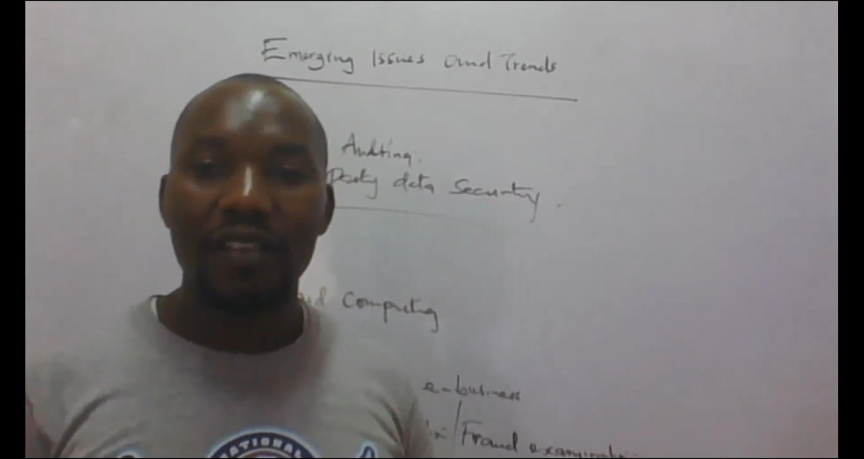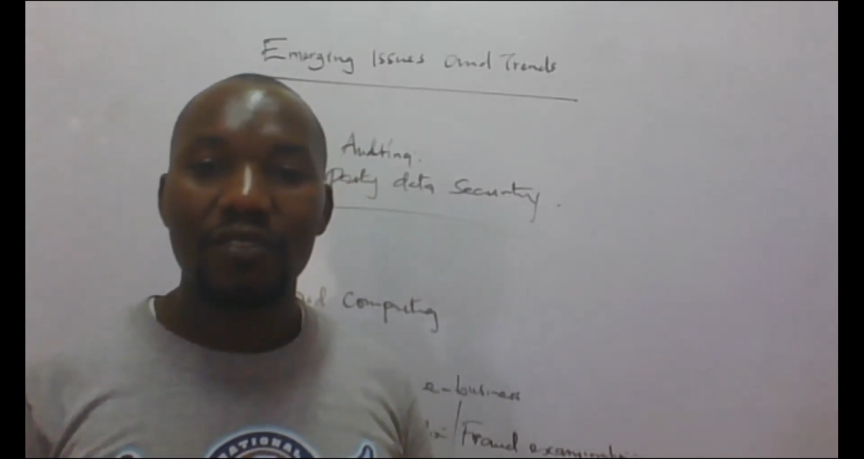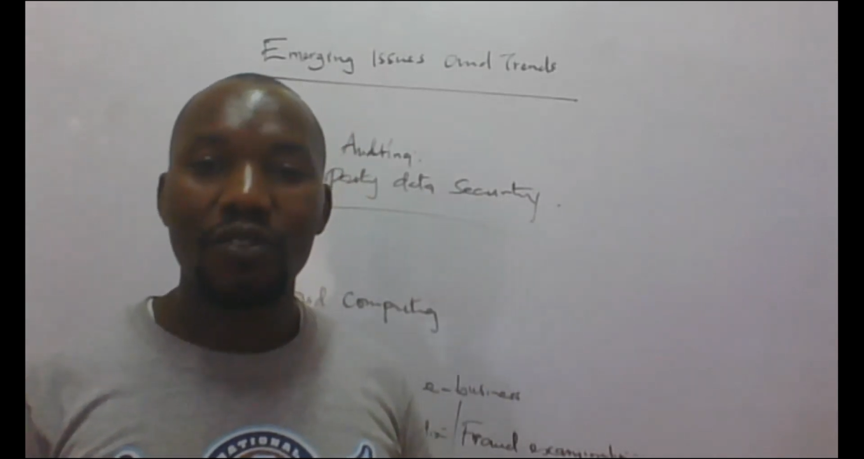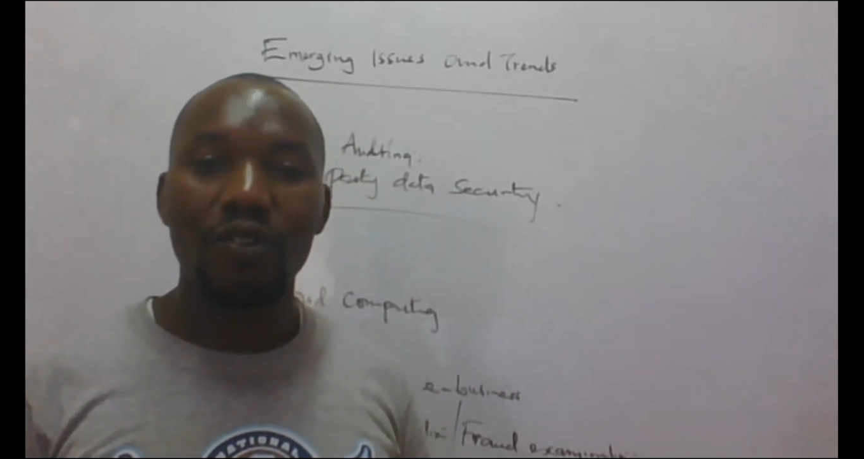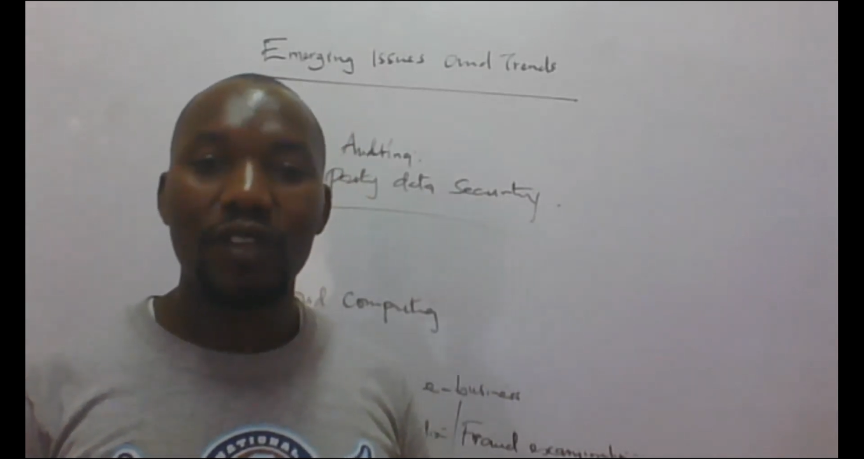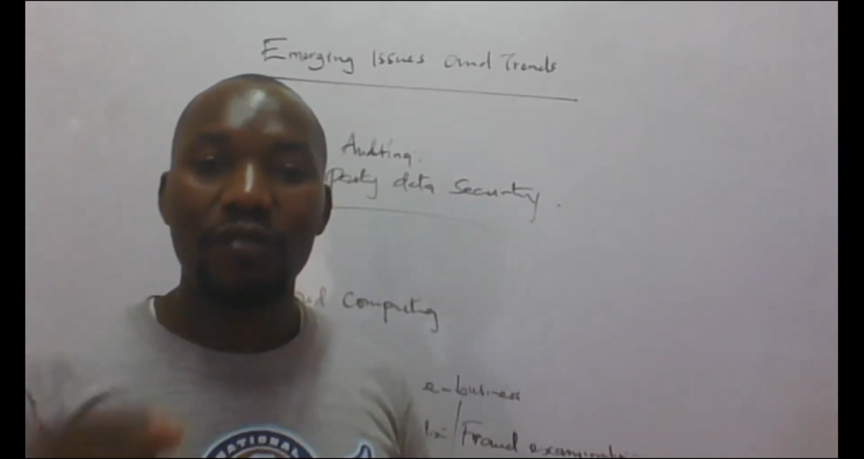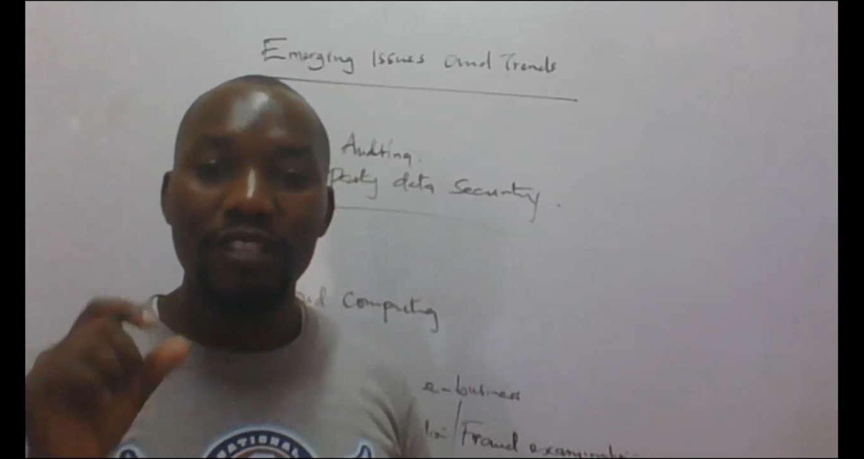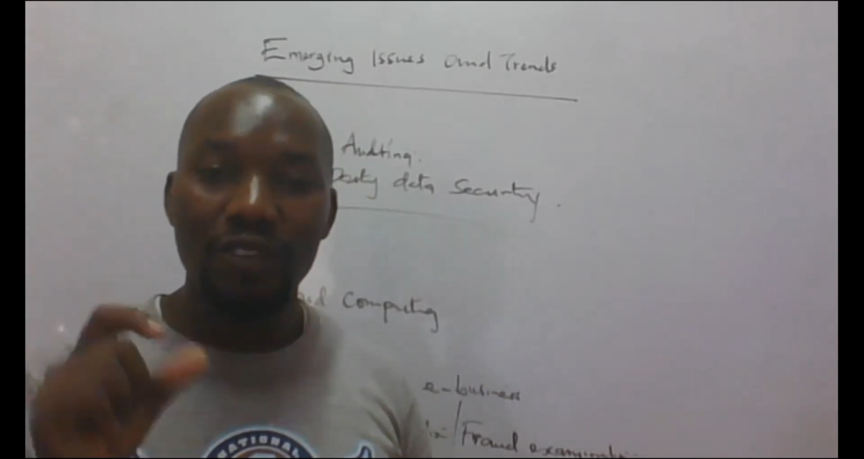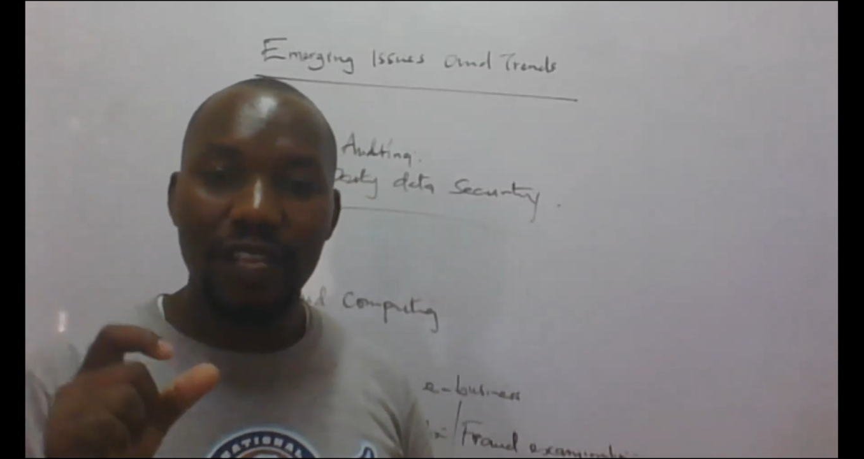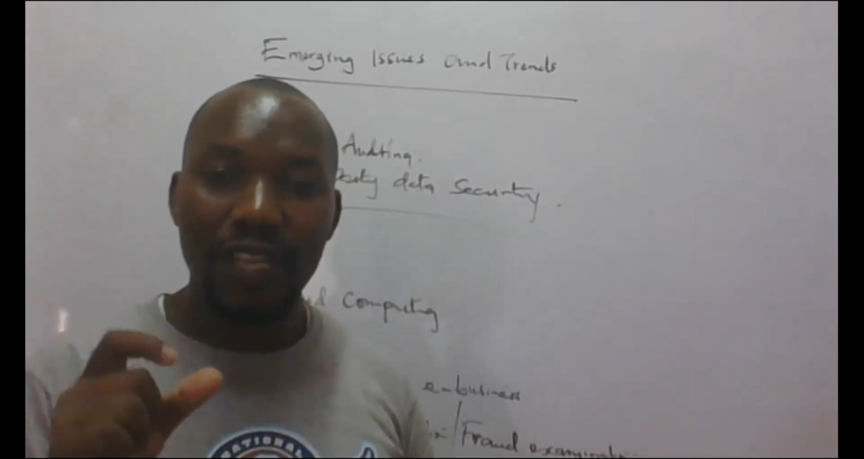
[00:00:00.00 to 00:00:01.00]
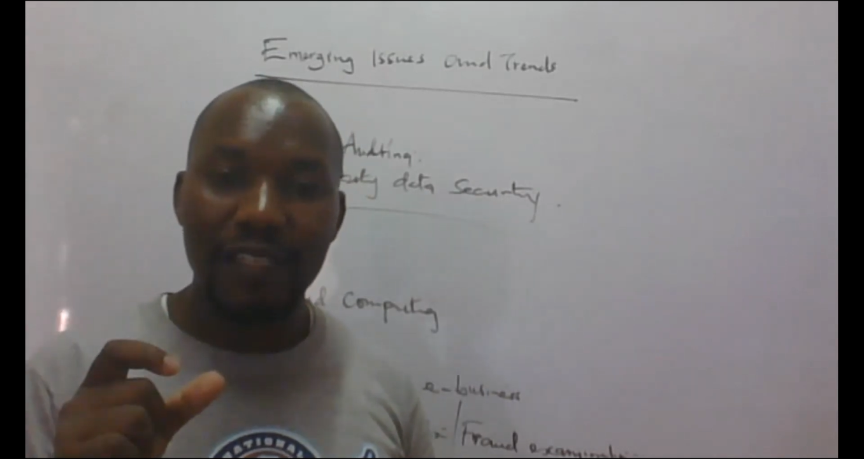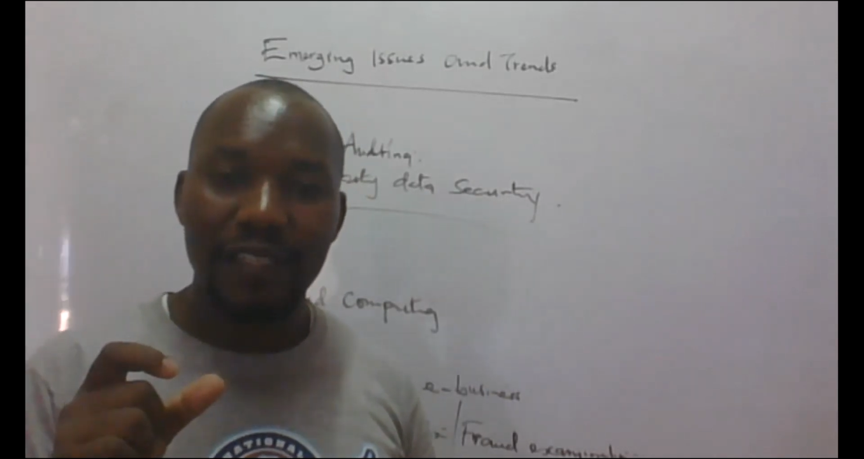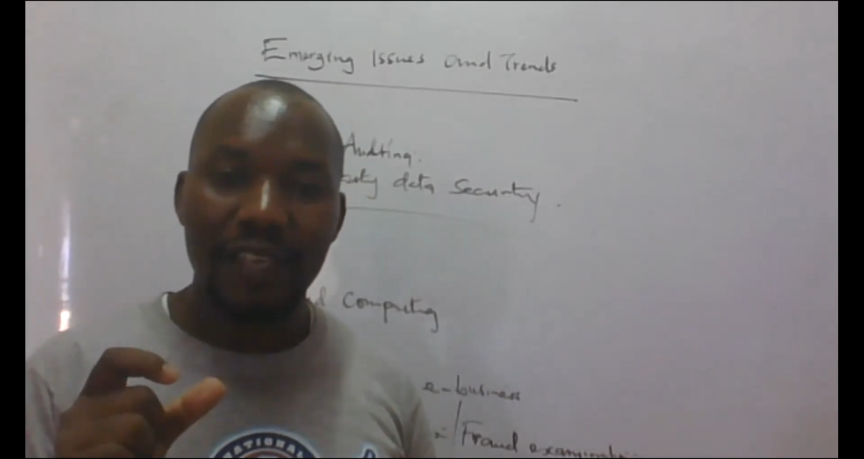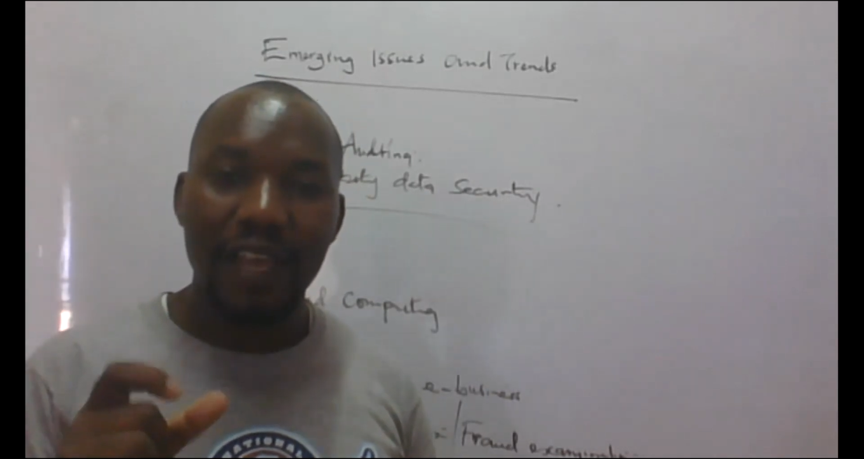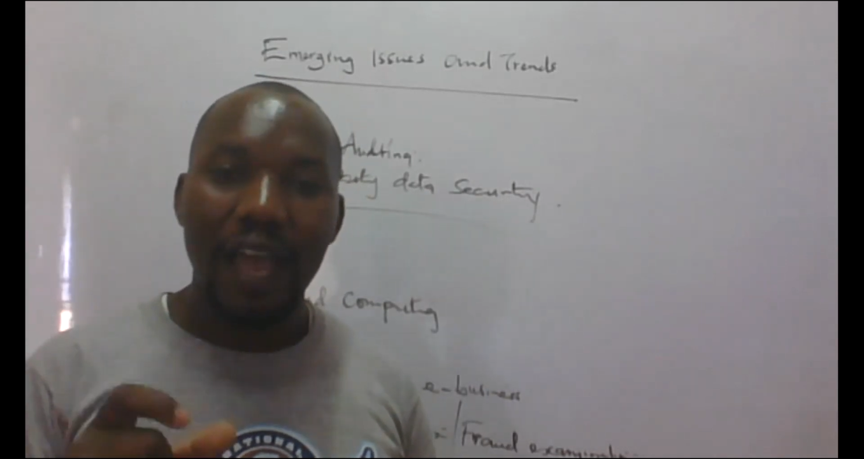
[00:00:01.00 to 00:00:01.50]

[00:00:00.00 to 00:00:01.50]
So the question is,